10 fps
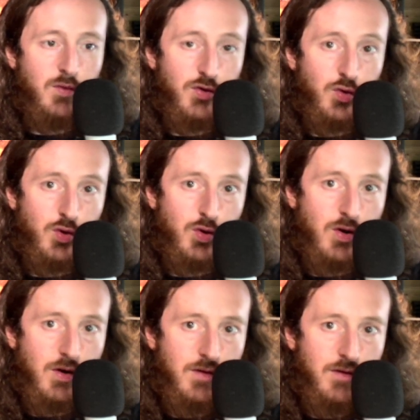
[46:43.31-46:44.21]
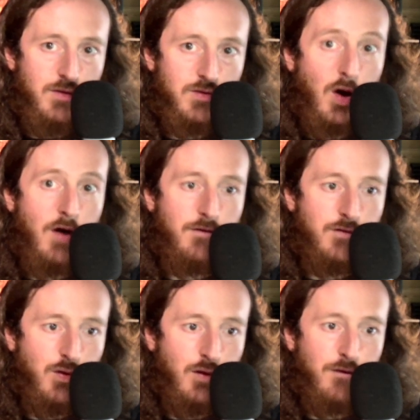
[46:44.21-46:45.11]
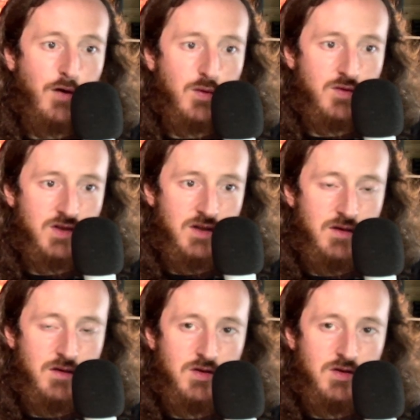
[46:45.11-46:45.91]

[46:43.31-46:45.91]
through your thought, through your frequency,